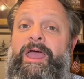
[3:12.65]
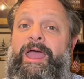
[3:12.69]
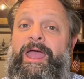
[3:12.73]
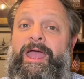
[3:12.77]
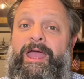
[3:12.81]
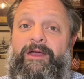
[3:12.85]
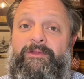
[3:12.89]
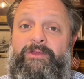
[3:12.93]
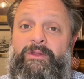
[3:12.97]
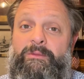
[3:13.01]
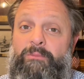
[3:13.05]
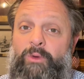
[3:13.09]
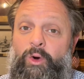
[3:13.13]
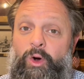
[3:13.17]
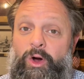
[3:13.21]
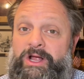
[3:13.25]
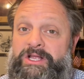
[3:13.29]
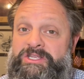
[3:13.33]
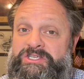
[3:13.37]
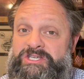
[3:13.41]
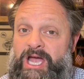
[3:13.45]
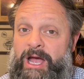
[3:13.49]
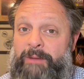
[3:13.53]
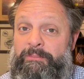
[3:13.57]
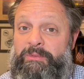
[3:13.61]
and the
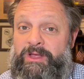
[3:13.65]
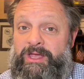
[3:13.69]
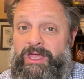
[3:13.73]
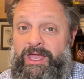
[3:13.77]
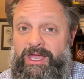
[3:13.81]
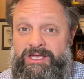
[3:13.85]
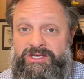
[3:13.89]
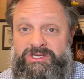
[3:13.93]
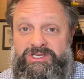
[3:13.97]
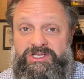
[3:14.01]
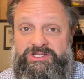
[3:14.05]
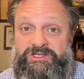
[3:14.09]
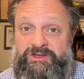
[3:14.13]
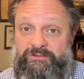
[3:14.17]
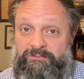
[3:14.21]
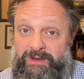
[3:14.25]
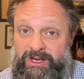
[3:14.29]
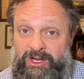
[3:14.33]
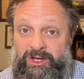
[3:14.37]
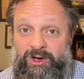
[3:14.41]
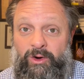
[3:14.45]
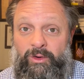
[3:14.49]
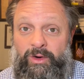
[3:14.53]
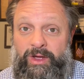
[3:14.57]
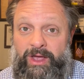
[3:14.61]
mortgage applications have
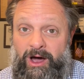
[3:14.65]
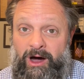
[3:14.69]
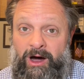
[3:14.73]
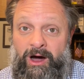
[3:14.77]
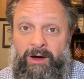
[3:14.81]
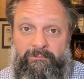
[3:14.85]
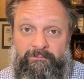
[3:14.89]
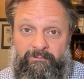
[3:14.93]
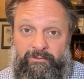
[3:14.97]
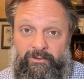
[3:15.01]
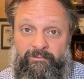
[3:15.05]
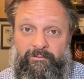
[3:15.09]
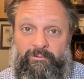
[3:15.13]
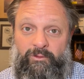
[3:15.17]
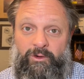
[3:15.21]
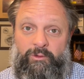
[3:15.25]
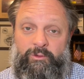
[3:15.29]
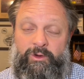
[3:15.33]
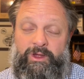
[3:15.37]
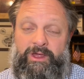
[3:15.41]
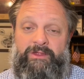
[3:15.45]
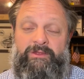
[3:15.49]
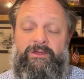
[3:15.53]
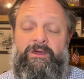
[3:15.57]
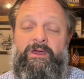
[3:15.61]
been going up for 4
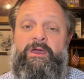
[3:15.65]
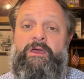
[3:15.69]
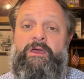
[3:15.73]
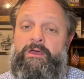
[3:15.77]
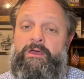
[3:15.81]
weeks.